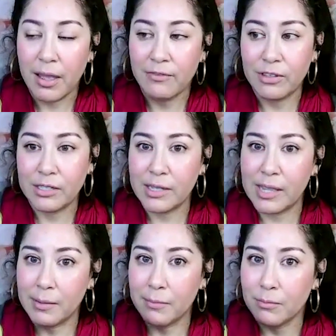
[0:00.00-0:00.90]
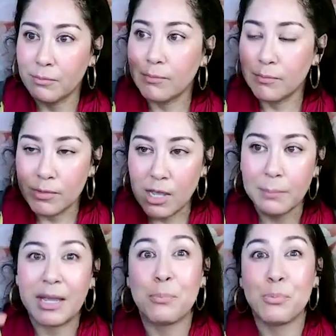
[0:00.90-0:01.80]
I feel like
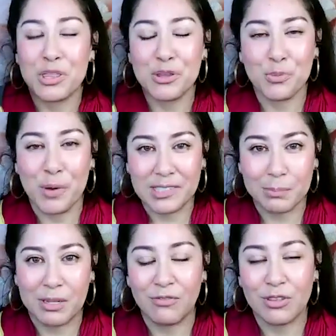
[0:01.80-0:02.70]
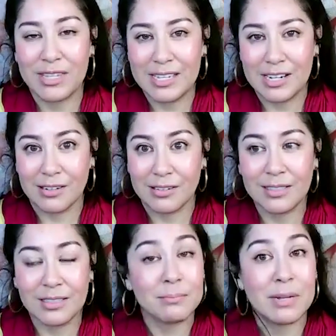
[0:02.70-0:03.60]
coming up with your recipe for the year
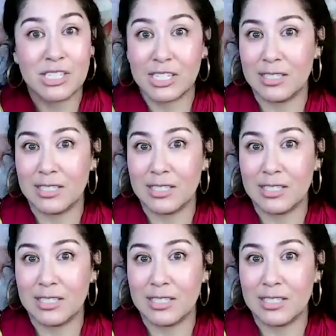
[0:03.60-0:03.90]
is much